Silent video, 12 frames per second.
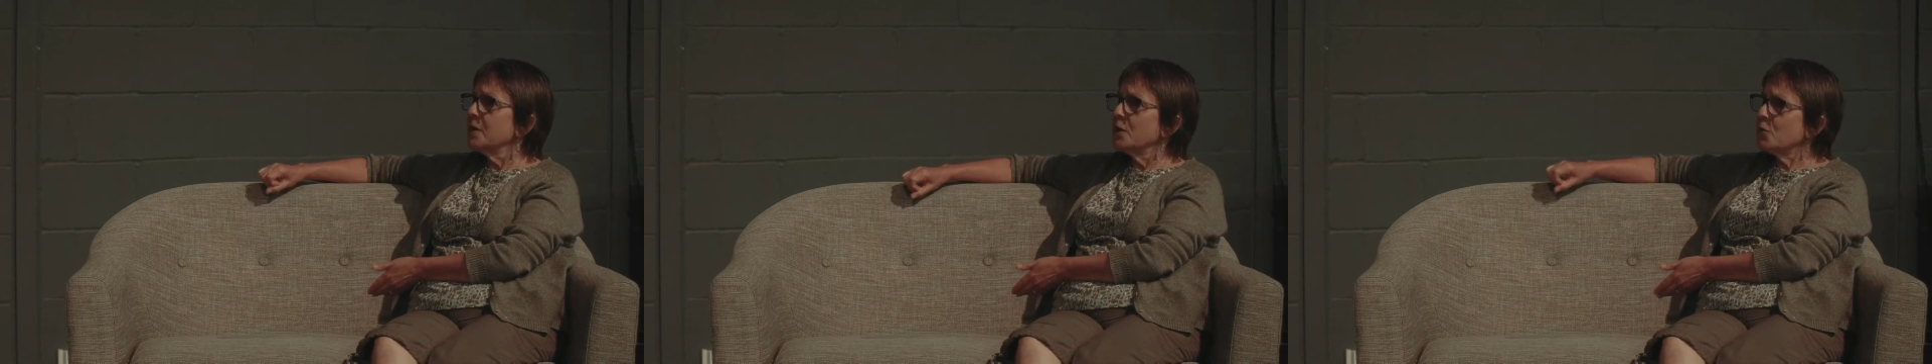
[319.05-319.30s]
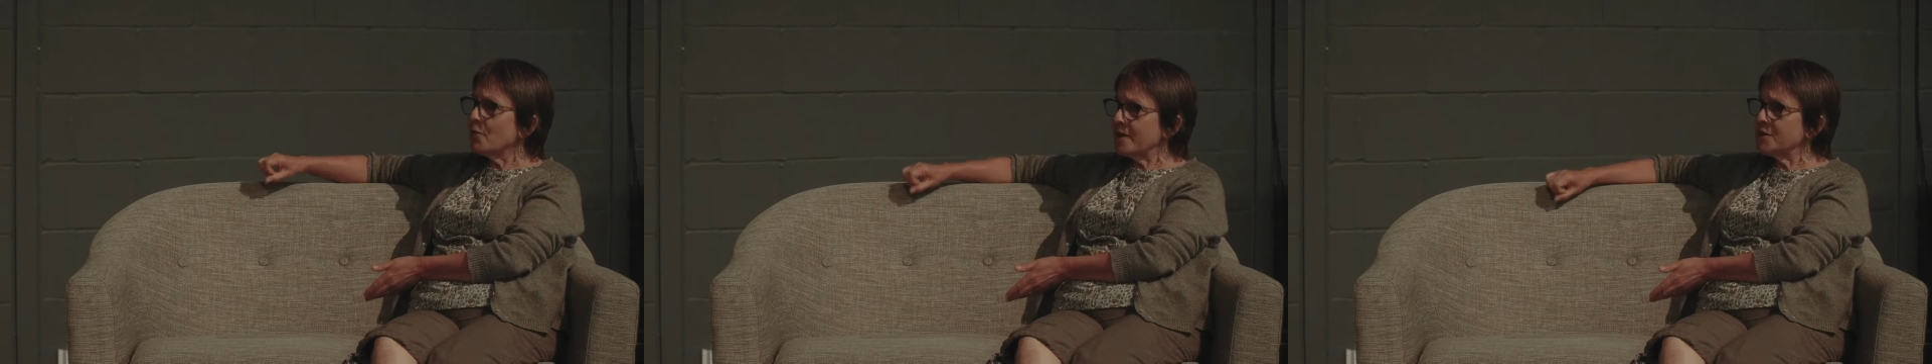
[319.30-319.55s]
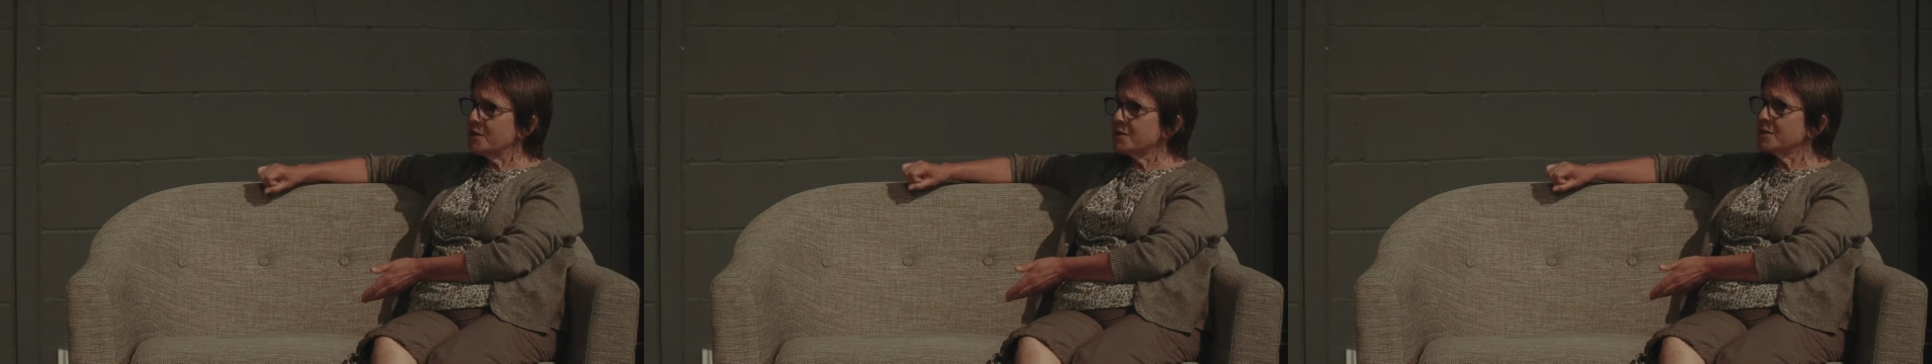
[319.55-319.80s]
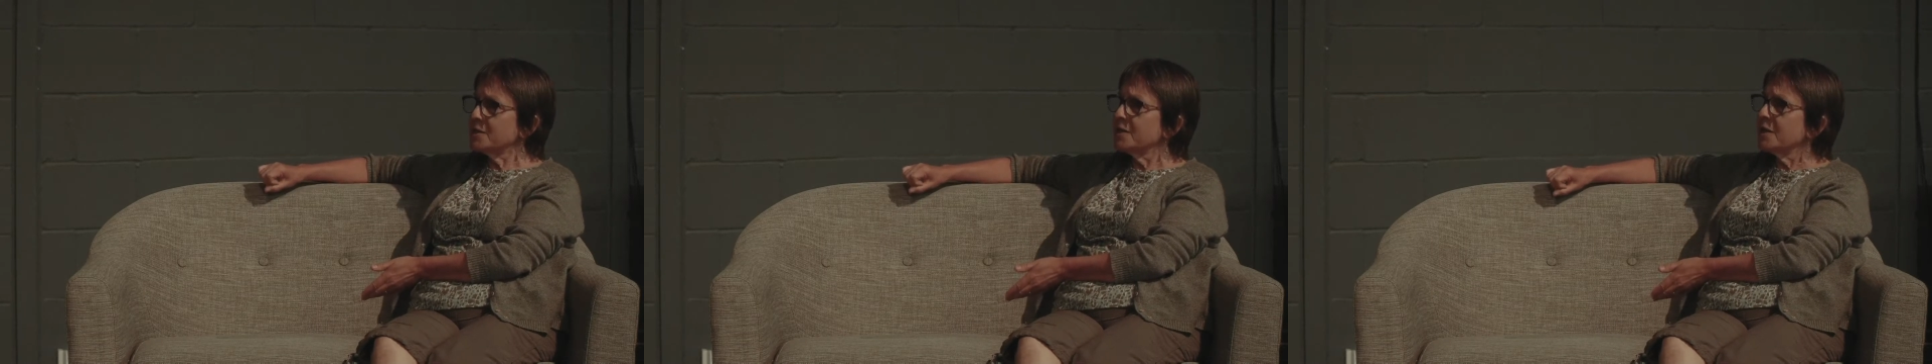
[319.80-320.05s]

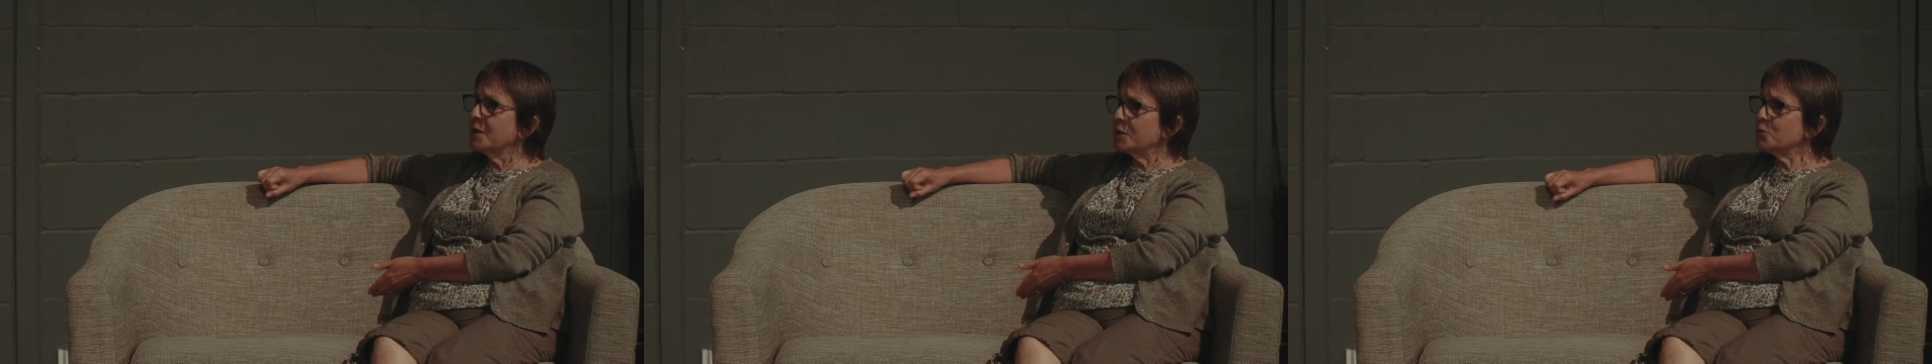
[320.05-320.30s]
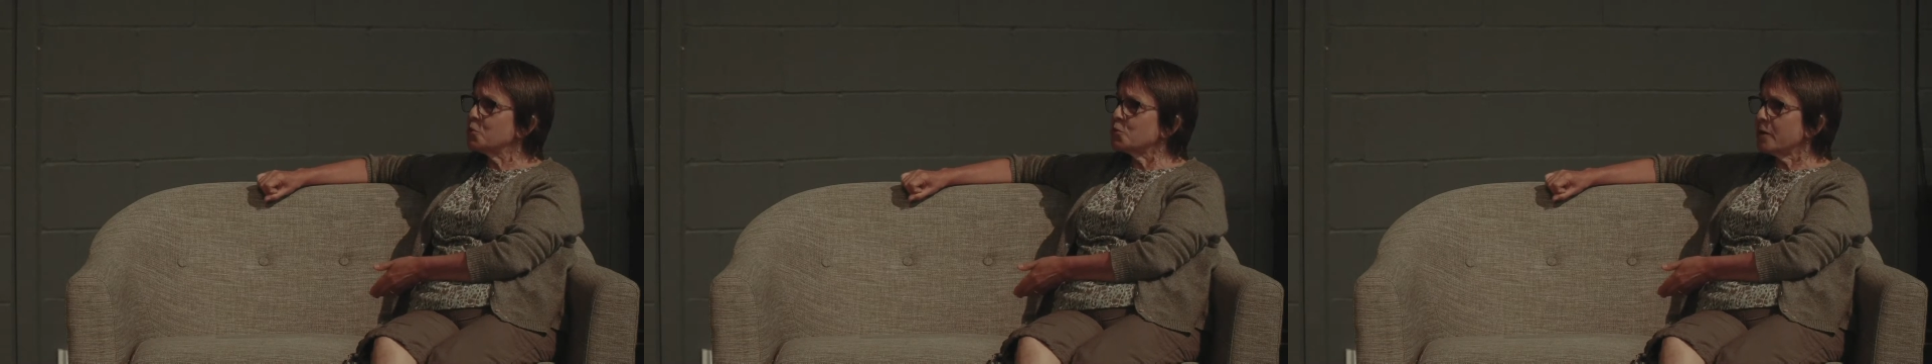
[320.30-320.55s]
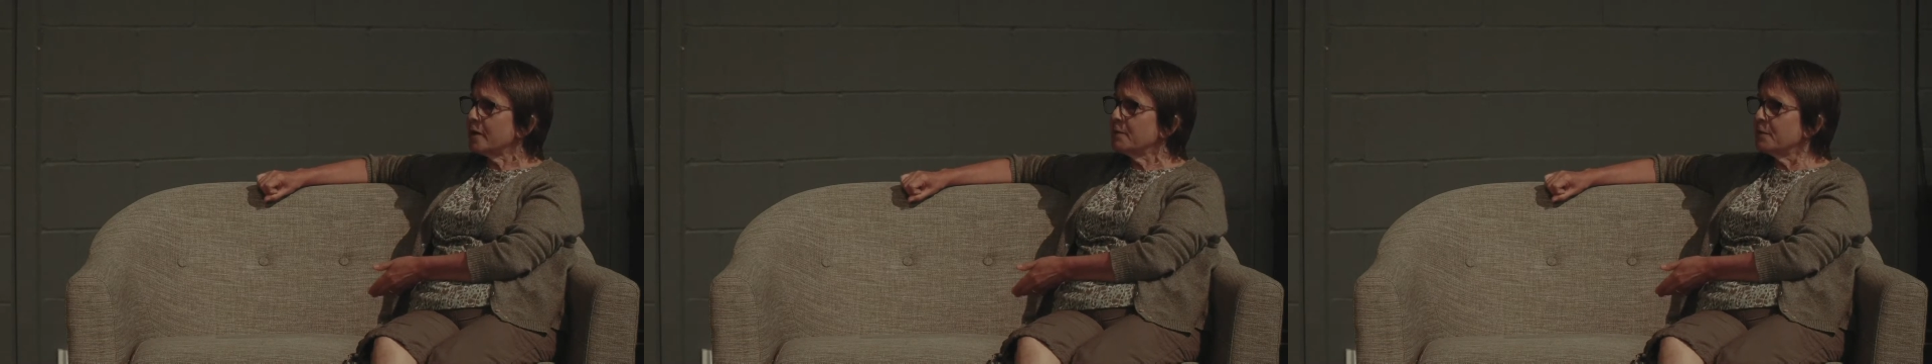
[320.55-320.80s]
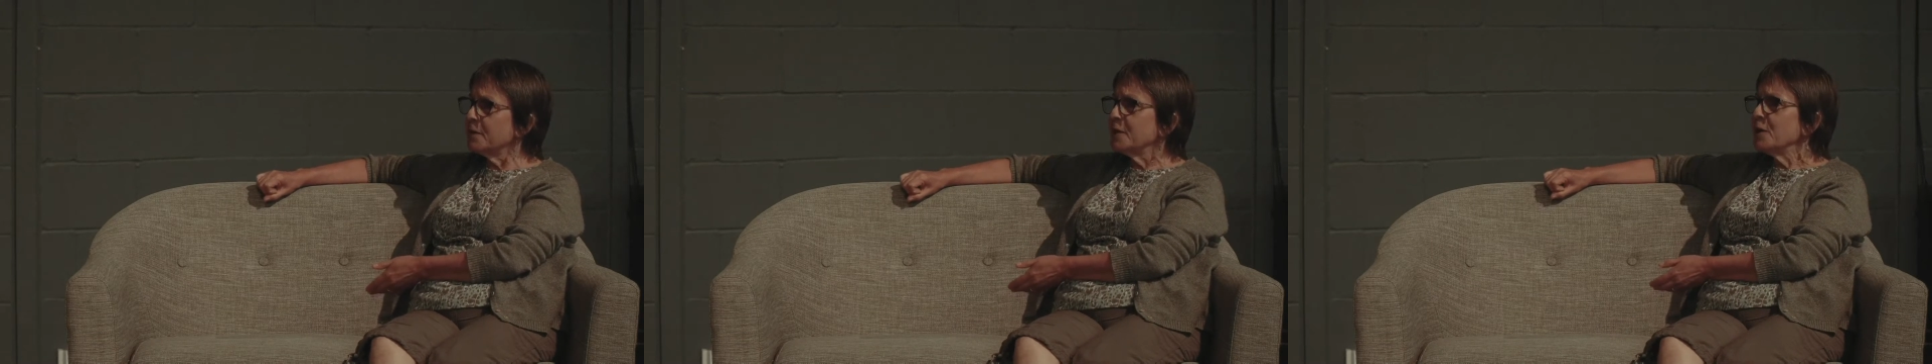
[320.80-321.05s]
horrendous guilt
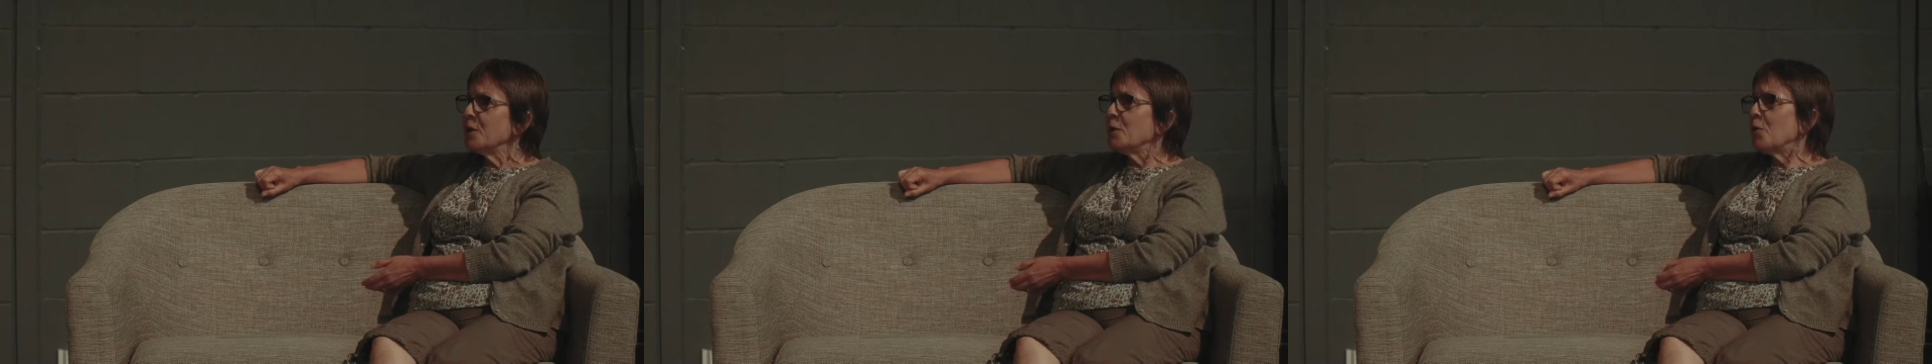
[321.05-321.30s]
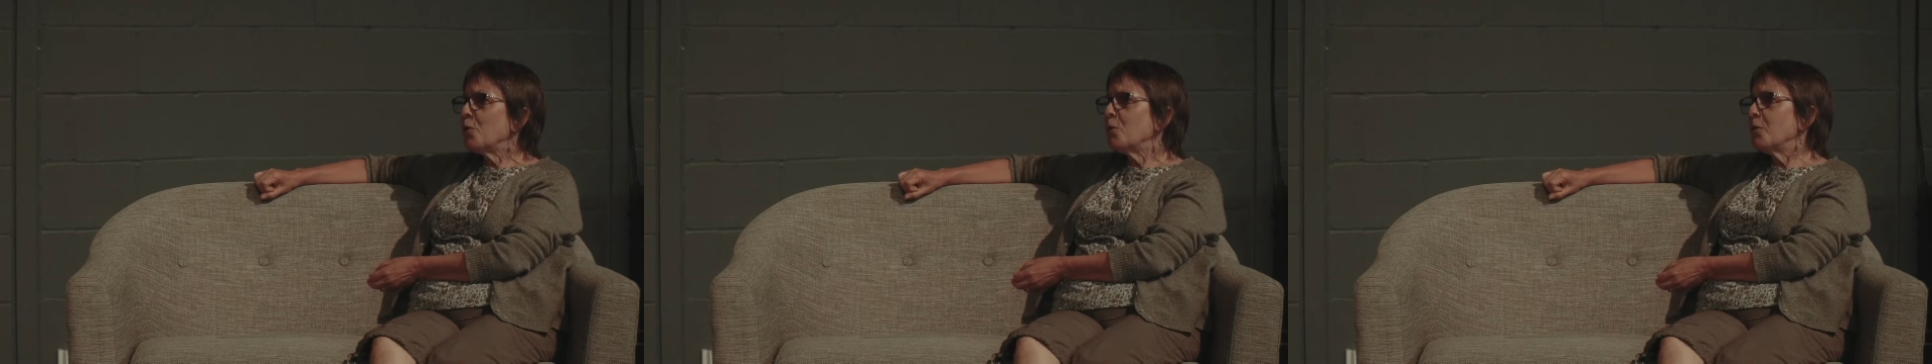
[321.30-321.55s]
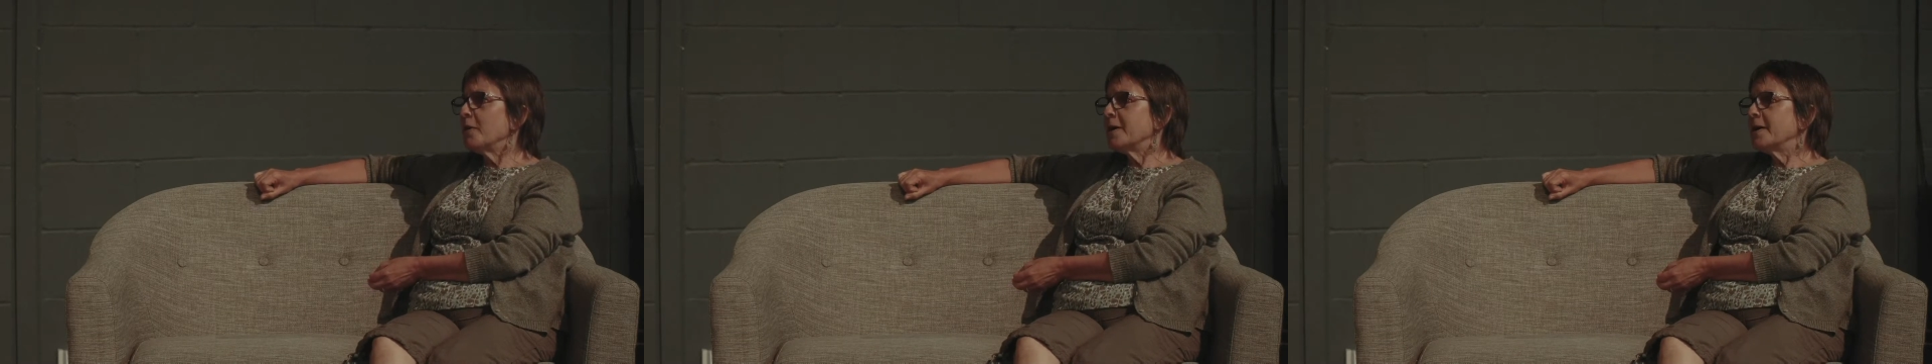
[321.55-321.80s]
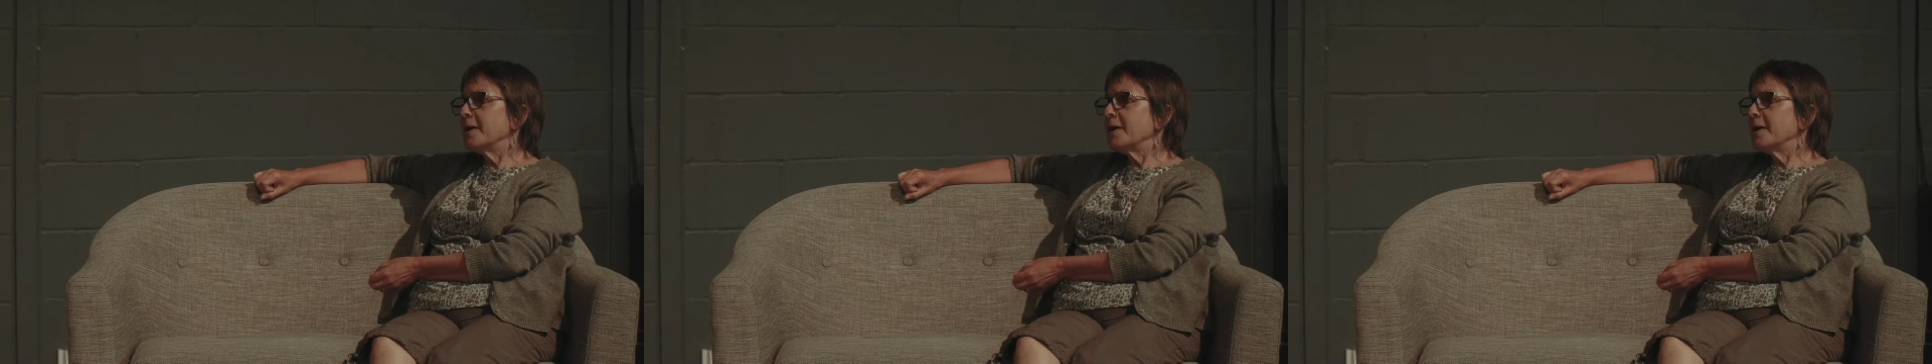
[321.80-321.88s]
trip, or